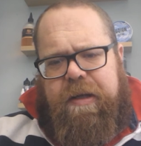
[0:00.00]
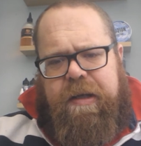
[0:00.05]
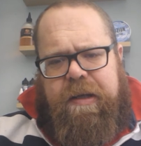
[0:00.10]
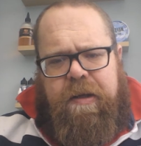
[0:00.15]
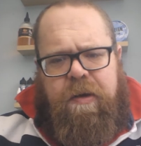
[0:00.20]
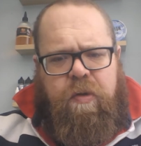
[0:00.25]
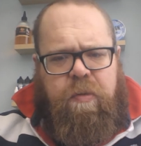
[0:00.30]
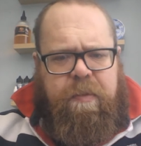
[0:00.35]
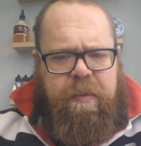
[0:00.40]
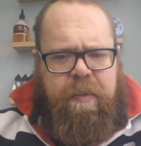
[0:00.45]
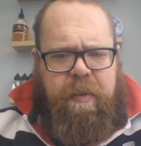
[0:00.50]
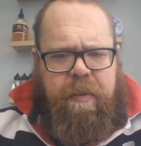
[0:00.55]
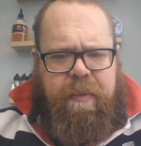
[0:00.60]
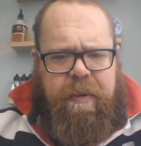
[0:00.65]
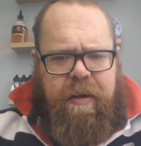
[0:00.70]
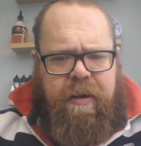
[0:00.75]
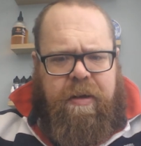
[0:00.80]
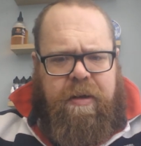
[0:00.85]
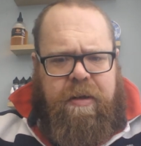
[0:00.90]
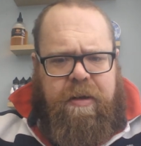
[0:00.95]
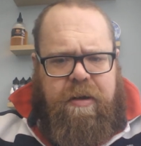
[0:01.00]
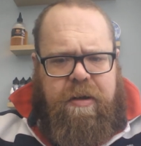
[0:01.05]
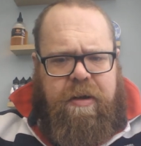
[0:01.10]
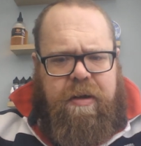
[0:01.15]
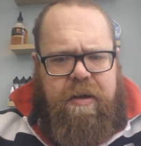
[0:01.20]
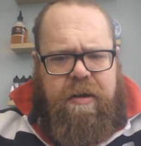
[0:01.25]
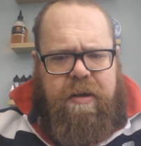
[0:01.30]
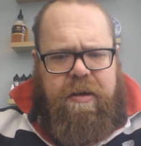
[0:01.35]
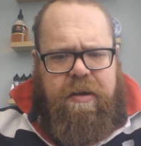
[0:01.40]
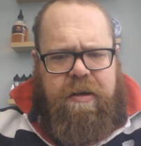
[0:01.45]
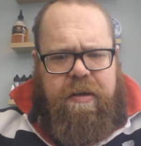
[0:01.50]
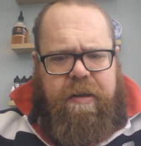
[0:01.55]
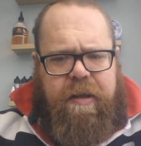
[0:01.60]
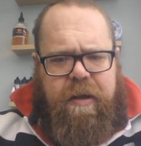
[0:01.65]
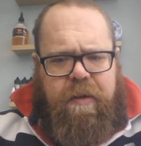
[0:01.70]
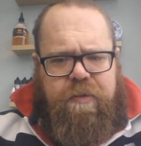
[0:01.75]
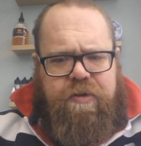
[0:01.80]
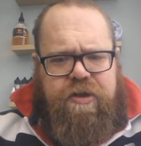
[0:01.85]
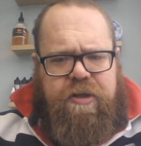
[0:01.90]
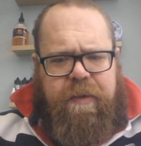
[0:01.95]
in a Hubba Bubba, the
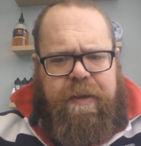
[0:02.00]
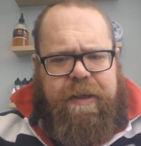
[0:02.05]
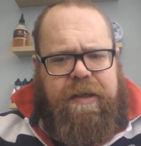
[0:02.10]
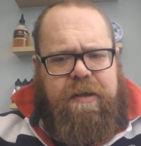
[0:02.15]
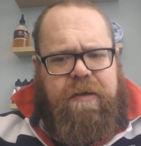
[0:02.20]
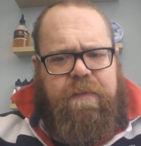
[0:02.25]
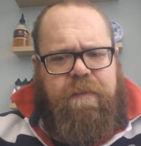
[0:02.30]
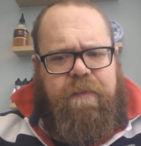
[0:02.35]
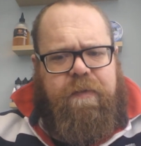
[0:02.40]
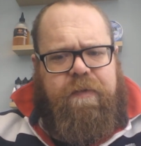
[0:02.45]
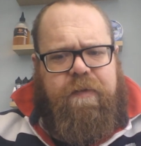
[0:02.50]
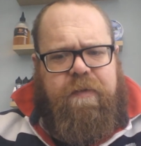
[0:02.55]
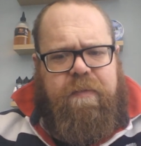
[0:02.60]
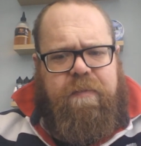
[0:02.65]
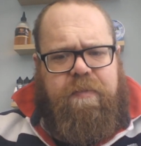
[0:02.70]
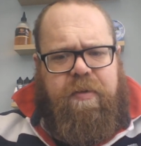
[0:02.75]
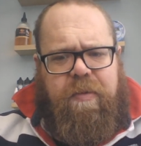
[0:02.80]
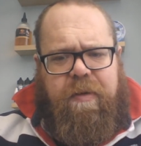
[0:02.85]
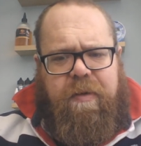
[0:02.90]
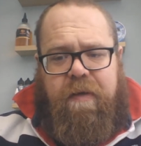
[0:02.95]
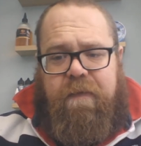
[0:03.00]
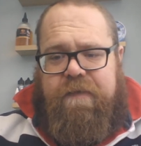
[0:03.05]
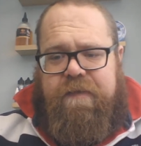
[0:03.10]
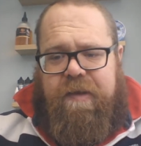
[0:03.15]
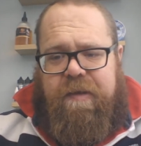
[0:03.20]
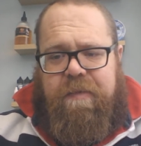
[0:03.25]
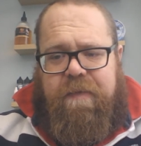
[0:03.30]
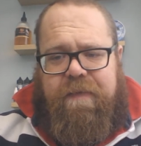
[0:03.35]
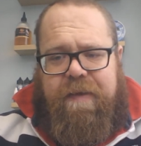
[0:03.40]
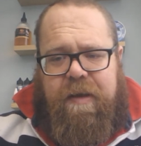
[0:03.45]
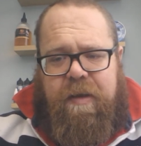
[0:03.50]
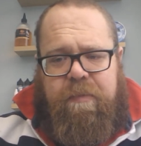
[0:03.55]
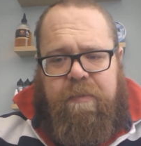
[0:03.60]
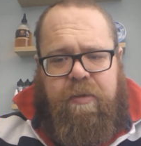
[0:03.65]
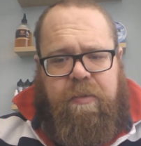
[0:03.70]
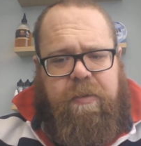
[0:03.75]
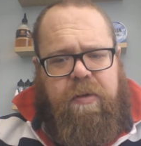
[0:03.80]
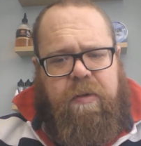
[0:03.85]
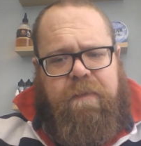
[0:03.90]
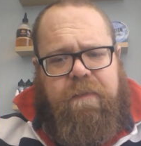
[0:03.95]
old chewing gums, but obviously without the
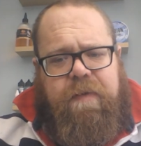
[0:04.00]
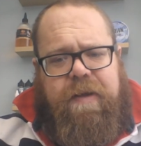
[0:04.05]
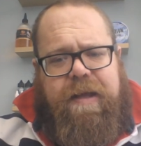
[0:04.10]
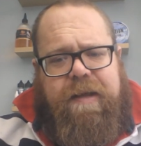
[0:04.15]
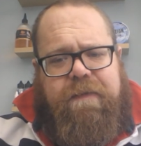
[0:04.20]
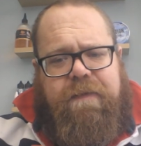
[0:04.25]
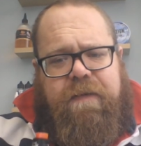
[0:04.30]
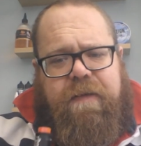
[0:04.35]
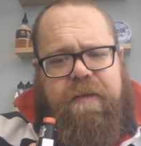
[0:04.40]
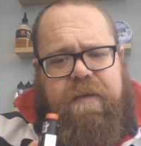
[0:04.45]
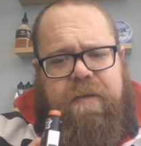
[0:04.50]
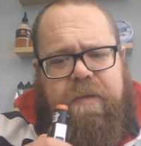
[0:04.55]
bubblegum flavour.